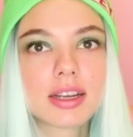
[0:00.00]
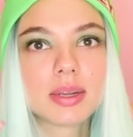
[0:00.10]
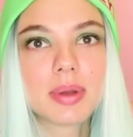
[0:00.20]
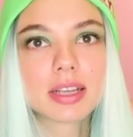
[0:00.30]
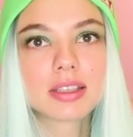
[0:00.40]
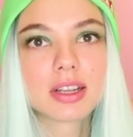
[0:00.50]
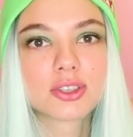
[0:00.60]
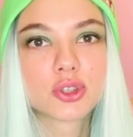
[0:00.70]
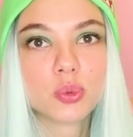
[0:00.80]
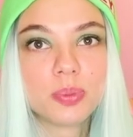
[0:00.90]
So,
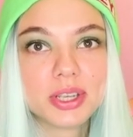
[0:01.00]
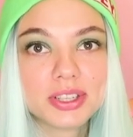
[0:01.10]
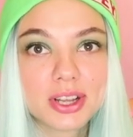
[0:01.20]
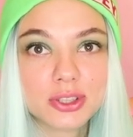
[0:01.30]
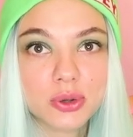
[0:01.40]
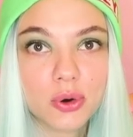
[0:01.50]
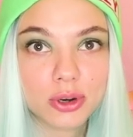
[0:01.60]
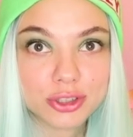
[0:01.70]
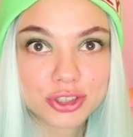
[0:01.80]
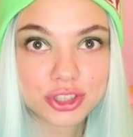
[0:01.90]
guys, night
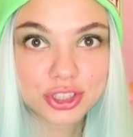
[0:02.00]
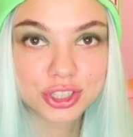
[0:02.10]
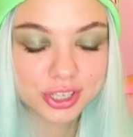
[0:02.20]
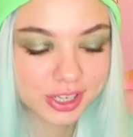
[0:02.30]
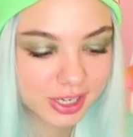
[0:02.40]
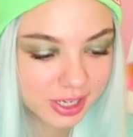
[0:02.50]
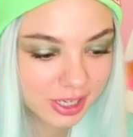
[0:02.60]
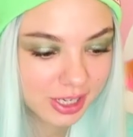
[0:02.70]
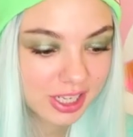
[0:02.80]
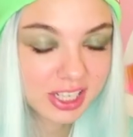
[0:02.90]
fell.
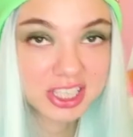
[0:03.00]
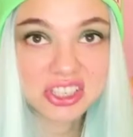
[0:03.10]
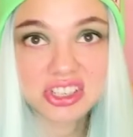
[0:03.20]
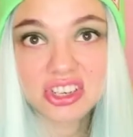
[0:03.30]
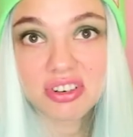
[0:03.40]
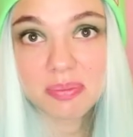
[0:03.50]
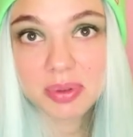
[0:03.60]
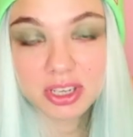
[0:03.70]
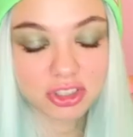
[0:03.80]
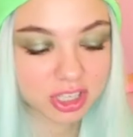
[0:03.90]
Where's our
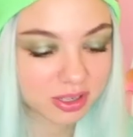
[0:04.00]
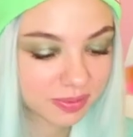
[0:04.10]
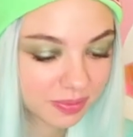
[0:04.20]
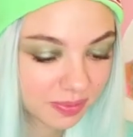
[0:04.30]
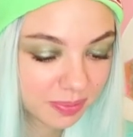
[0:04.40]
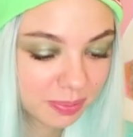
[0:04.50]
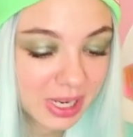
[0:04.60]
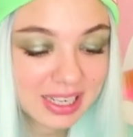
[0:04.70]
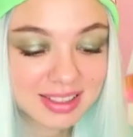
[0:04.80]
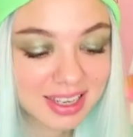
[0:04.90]
vampire?
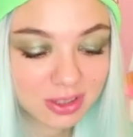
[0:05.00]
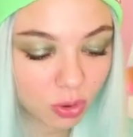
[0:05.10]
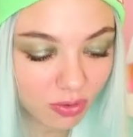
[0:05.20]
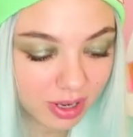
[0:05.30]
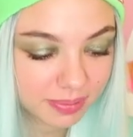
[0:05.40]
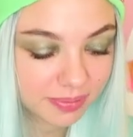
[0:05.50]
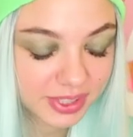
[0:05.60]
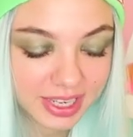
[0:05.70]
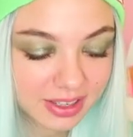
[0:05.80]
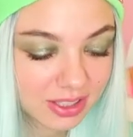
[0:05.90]
Becca, you ready?
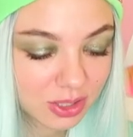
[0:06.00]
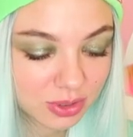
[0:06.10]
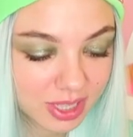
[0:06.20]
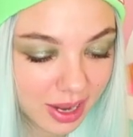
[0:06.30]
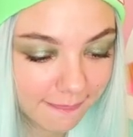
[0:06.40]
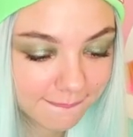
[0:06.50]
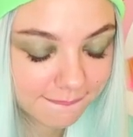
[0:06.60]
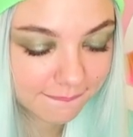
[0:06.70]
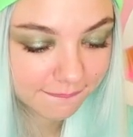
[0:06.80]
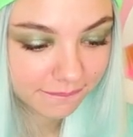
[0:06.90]
Hope you are.
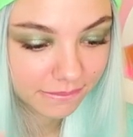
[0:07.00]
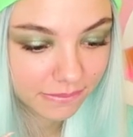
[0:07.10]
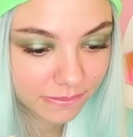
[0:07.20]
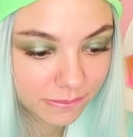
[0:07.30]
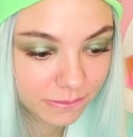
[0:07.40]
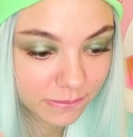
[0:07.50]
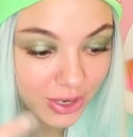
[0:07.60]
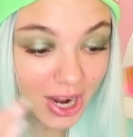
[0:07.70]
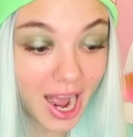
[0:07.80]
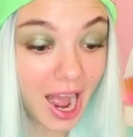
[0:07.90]

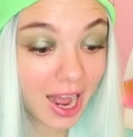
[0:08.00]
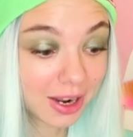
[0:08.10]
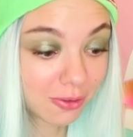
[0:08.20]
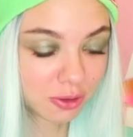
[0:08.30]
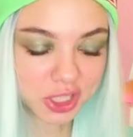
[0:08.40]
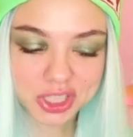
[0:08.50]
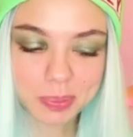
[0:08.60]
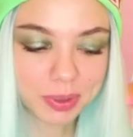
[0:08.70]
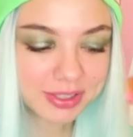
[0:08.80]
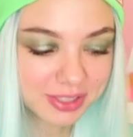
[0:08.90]
Wow, what a
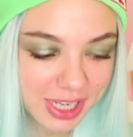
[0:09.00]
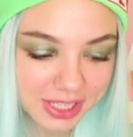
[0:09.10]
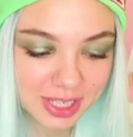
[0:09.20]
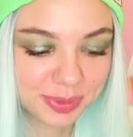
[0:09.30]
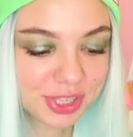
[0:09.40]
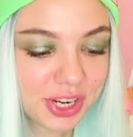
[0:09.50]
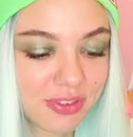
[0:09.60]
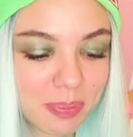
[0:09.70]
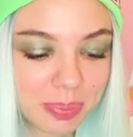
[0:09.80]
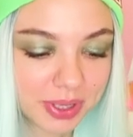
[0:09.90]
dramatic entrance,
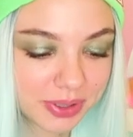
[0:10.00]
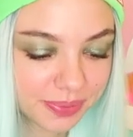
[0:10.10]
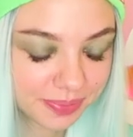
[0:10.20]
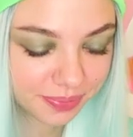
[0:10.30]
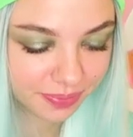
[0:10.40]
vampire.